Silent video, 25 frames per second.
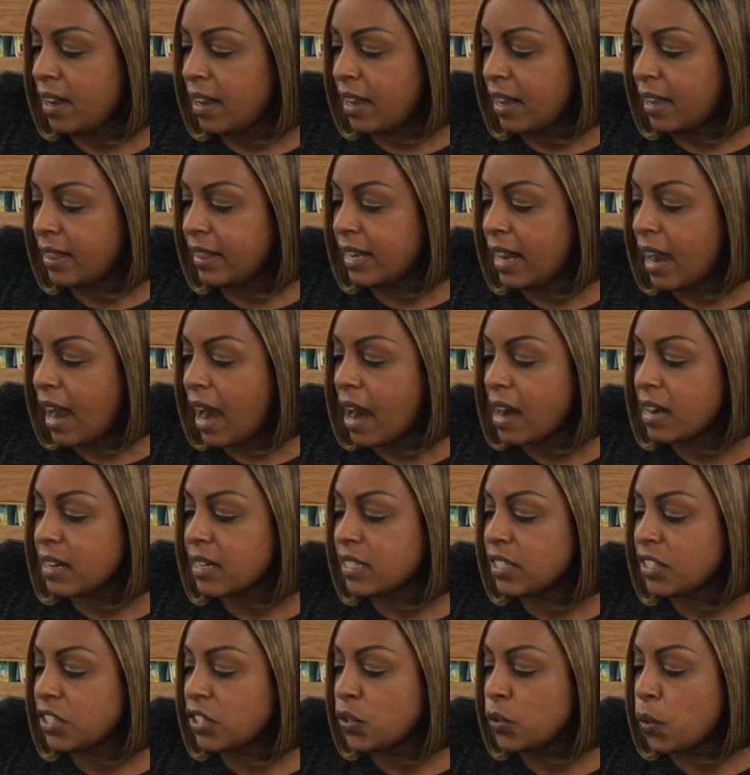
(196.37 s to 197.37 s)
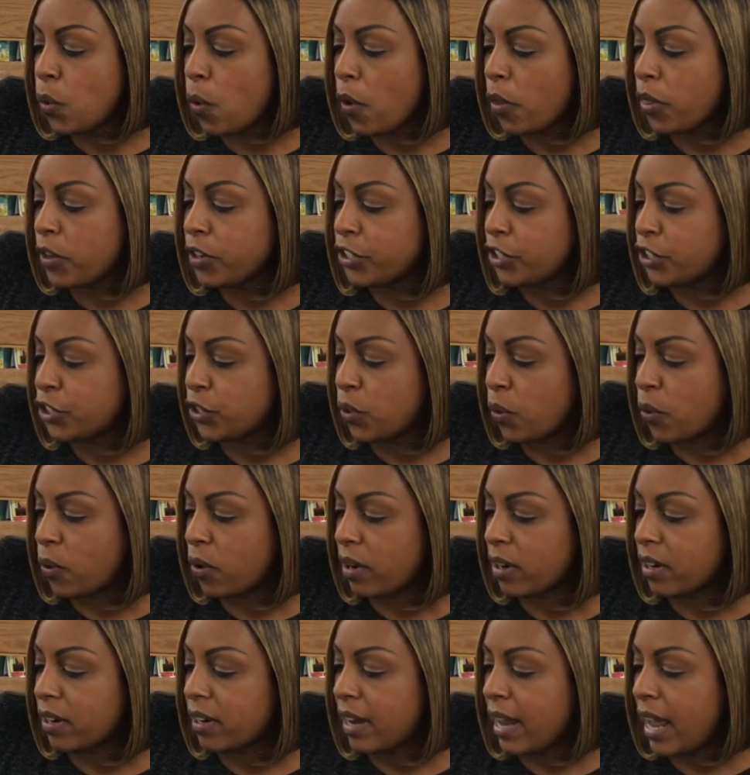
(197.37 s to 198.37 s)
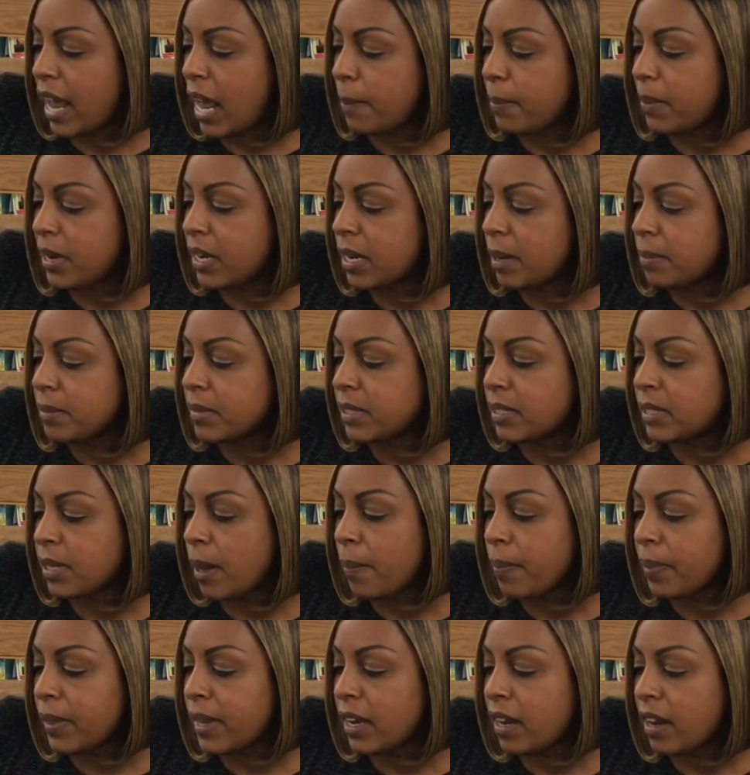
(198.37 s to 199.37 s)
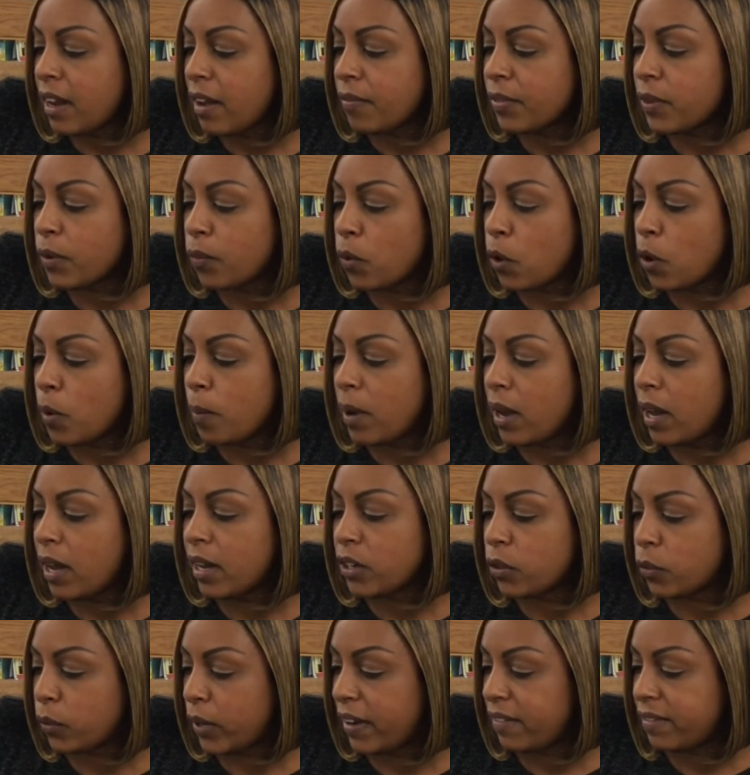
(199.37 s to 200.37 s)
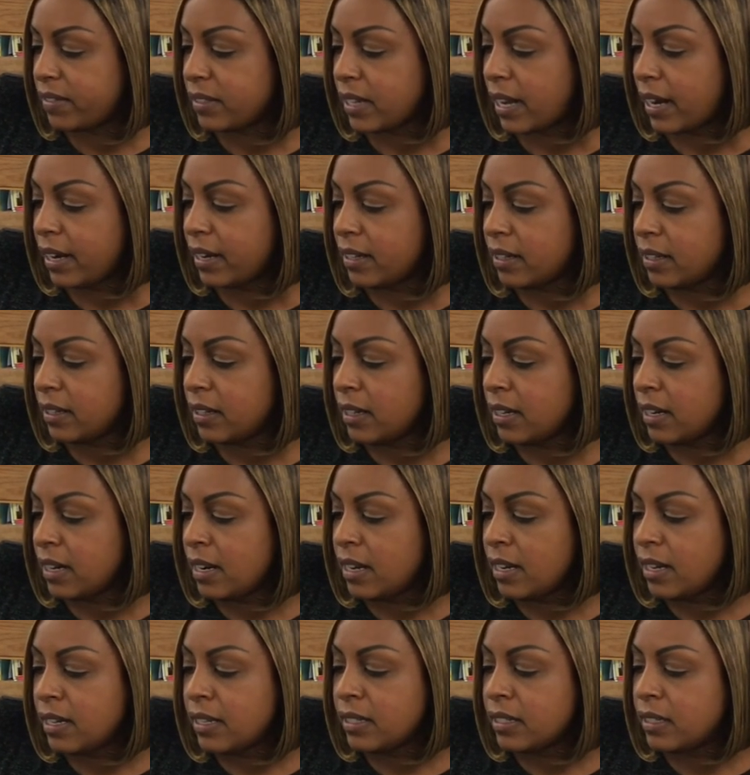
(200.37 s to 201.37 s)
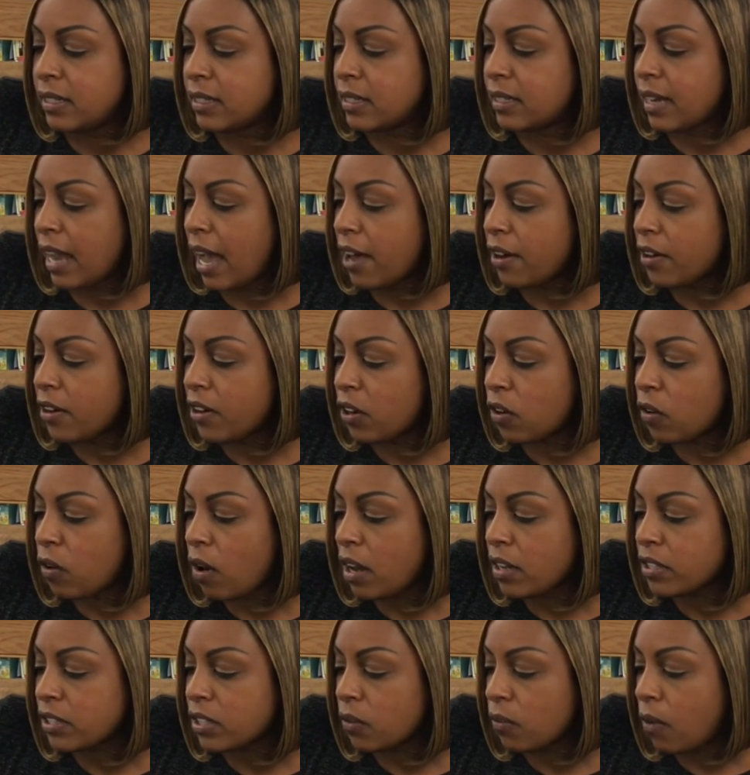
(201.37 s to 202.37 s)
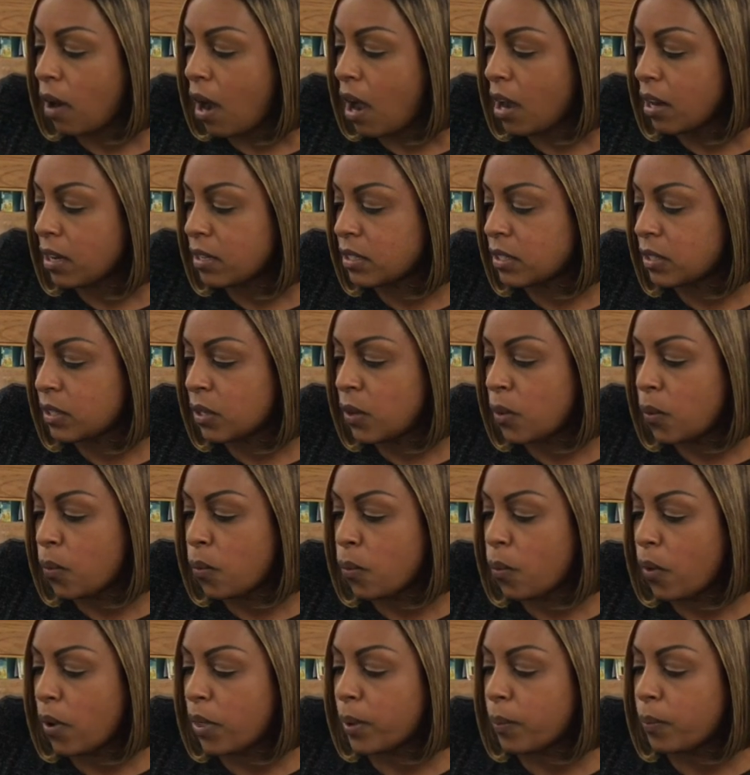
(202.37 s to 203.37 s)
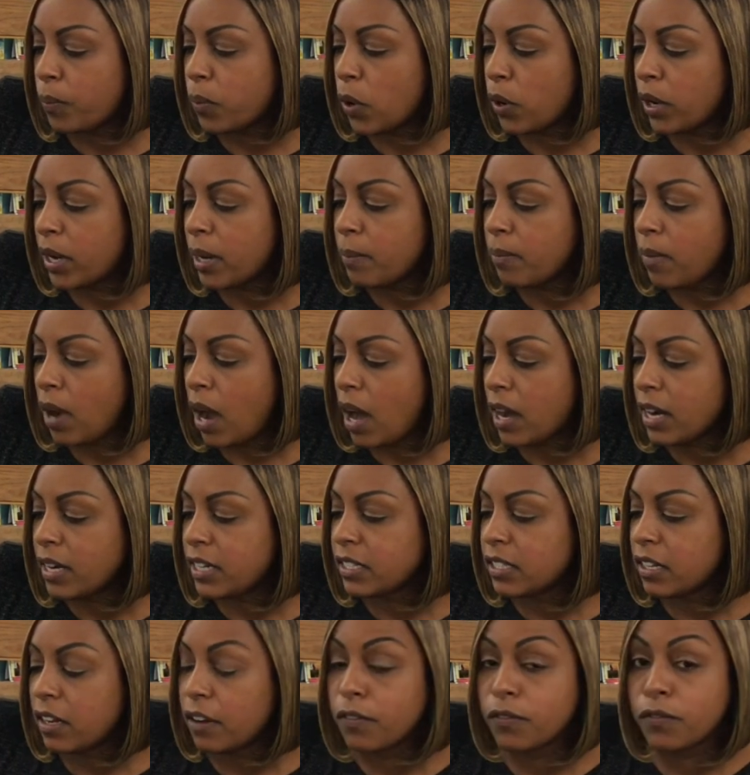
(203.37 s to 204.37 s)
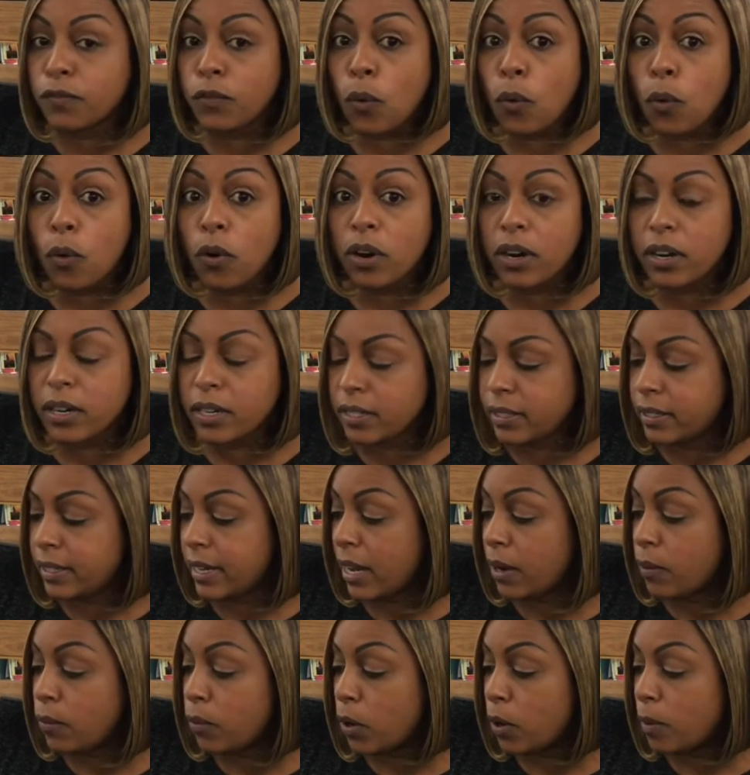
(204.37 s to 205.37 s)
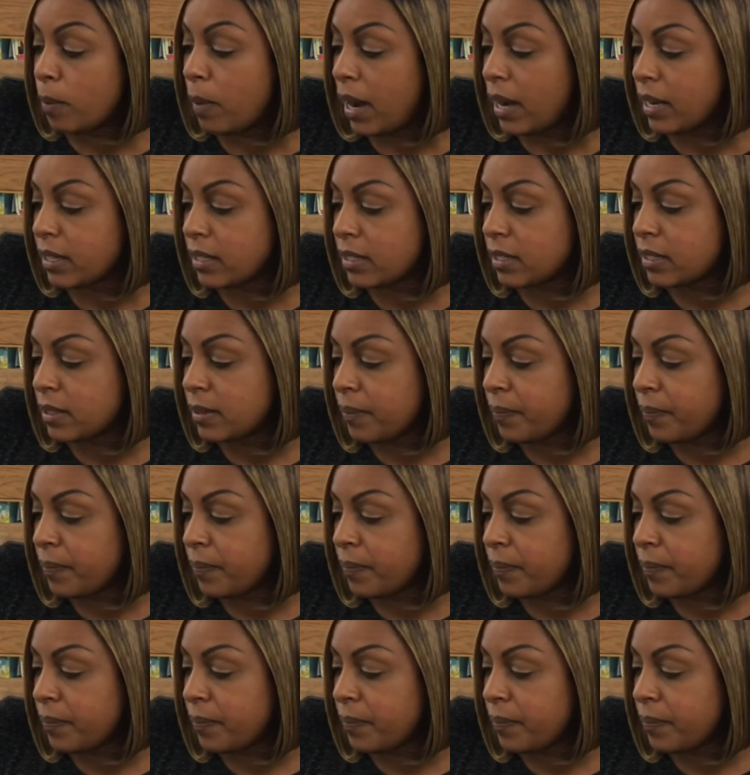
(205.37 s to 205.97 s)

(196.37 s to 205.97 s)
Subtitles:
The island's northern shore had become something of the robot gravesite. Scattered across the rocks were the broken bodies of 4 dead robots.